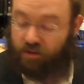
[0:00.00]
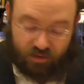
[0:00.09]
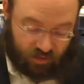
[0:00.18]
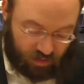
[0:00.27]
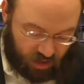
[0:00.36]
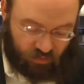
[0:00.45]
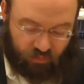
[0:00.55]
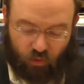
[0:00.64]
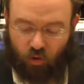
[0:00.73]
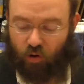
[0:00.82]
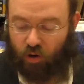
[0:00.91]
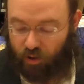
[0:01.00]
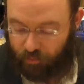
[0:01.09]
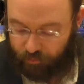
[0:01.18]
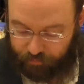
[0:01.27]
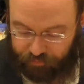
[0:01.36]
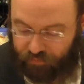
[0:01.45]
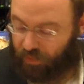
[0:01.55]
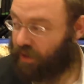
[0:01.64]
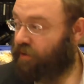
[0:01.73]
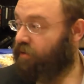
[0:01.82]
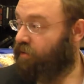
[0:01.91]
So therefore,
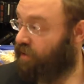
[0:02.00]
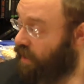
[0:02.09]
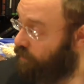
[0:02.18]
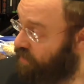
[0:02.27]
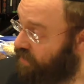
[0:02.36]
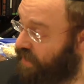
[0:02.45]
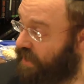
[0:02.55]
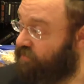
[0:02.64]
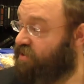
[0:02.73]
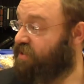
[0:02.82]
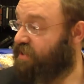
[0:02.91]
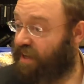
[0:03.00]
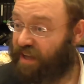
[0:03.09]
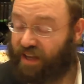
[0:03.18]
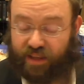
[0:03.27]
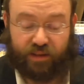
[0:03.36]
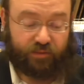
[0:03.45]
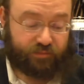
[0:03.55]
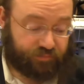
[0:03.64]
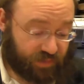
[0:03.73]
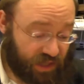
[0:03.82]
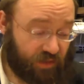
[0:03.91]
the Rebbe Levi said,
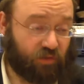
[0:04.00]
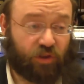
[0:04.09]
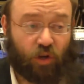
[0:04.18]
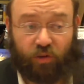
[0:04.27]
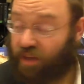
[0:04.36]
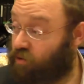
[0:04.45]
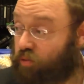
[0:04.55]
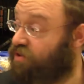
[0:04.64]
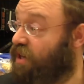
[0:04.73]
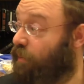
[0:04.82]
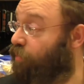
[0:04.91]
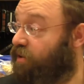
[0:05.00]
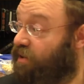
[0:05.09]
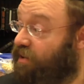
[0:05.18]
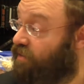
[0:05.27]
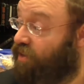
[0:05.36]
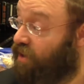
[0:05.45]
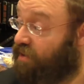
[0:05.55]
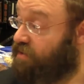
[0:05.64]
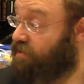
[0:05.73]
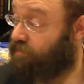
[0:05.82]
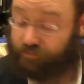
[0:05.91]
even though they're two separate
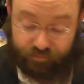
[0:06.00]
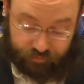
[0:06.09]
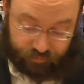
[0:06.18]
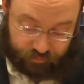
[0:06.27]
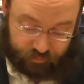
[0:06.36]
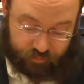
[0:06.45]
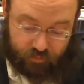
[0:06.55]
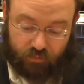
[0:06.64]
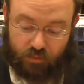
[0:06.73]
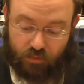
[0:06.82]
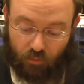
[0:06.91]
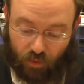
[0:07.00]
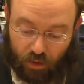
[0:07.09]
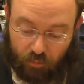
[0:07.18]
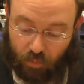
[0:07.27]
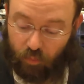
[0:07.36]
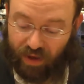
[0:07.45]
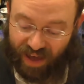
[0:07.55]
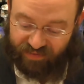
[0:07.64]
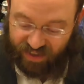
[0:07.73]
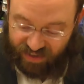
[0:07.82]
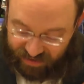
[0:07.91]
things, but we
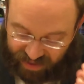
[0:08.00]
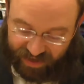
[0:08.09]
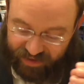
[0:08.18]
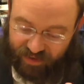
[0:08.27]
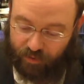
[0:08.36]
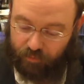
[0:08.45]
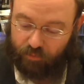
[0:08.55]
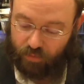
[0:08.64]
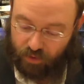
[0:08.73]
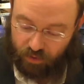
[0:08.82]
have to connect them